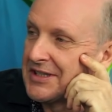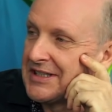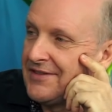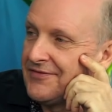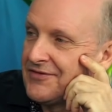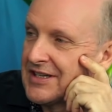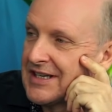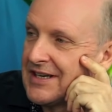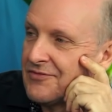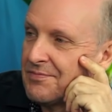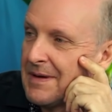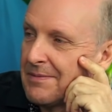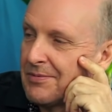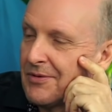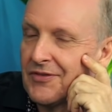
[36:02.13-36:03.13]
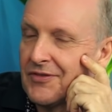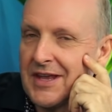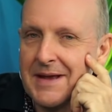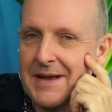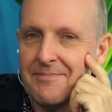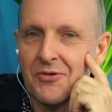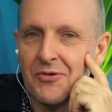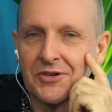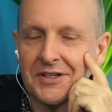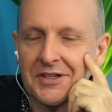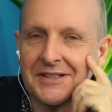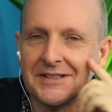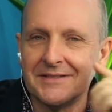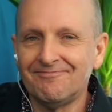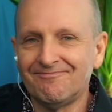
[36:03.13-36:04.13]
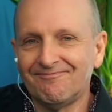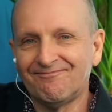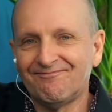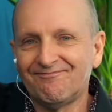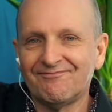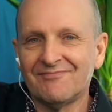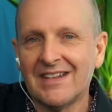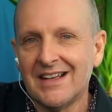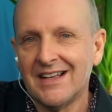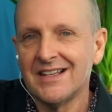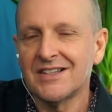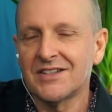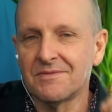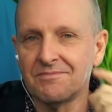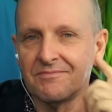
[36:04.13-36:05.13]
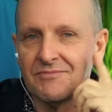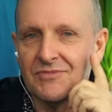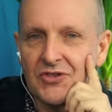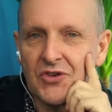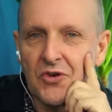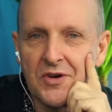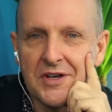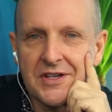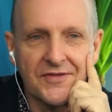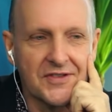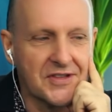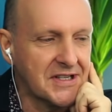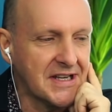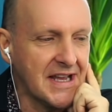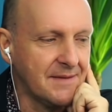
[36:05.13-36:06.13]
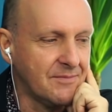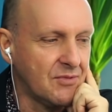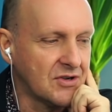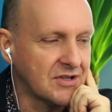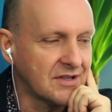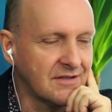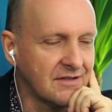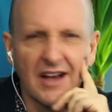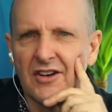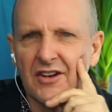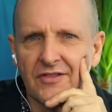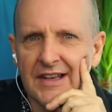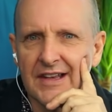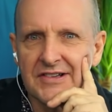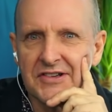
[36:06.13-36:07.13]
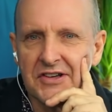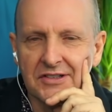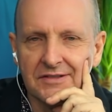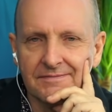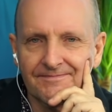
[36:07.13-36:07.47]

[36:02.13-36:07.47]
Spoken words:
gift to give the people at the airport, some toys for the Sandbox. I don't think so.